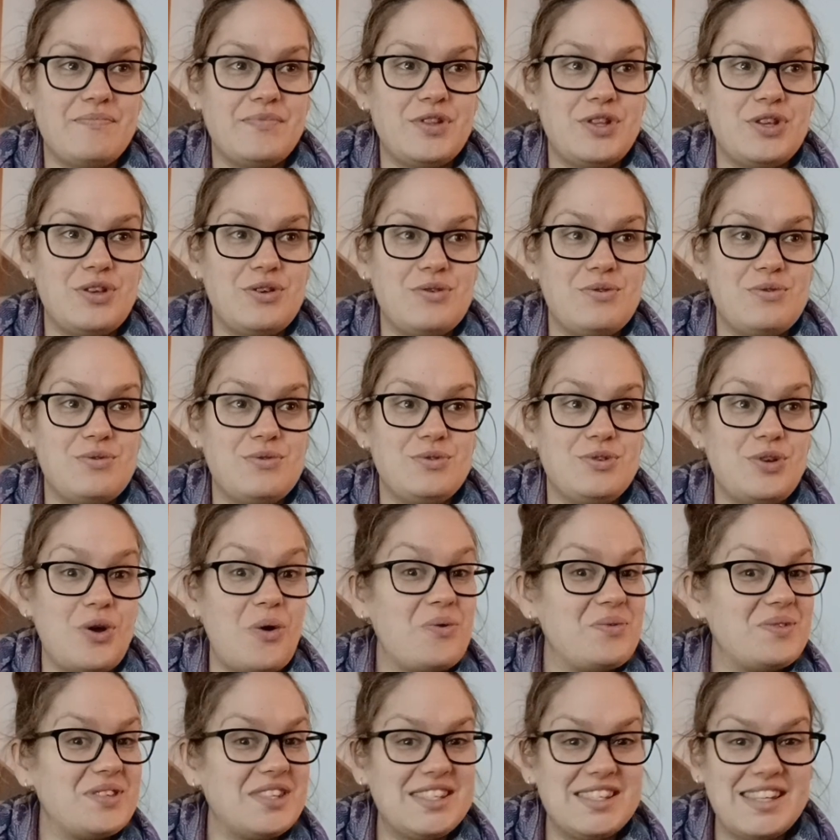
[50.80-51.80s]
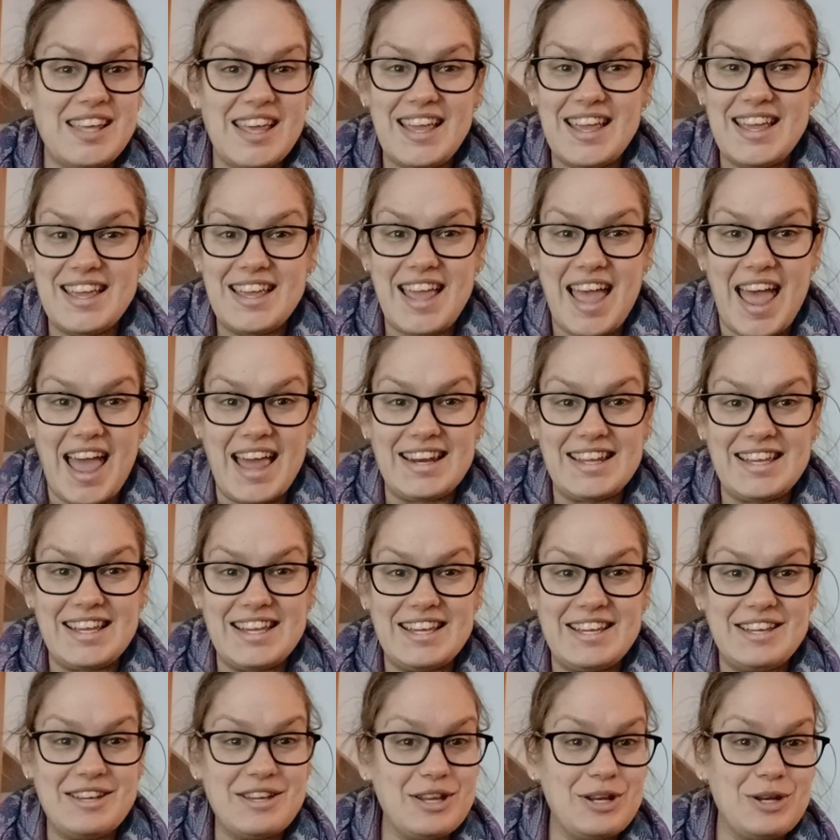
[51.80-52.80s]
You don't see
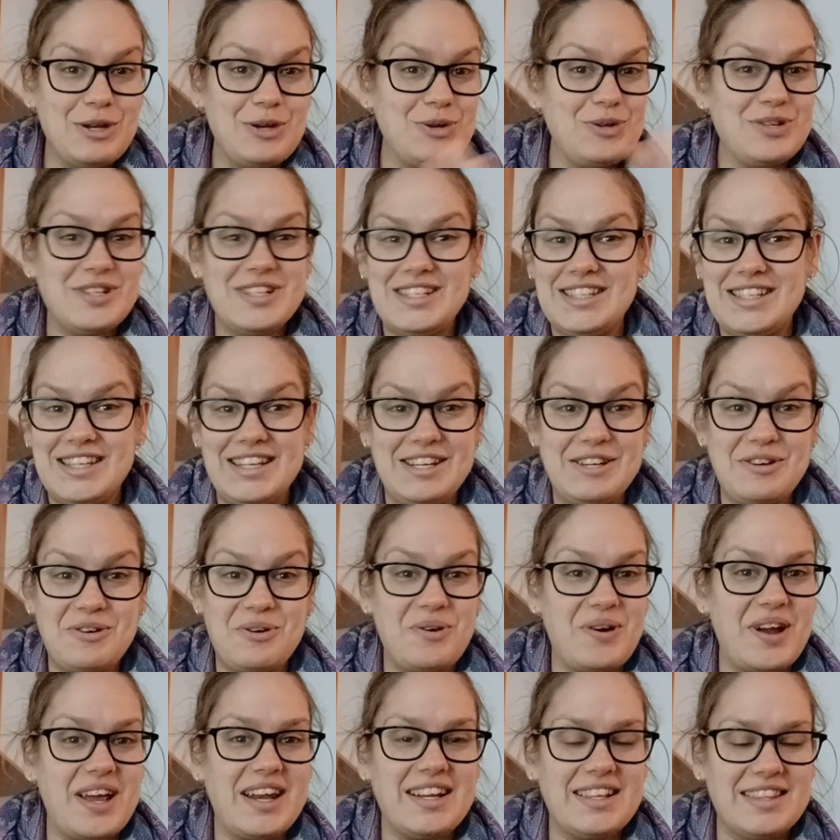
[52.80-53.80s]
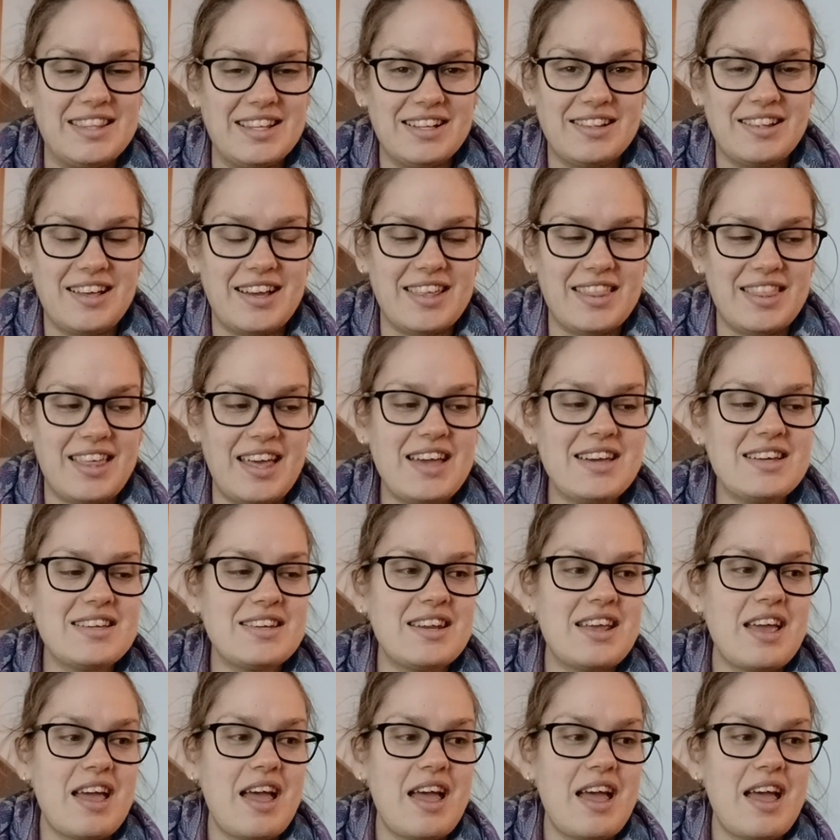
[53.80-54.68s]
any nudity or anything like that.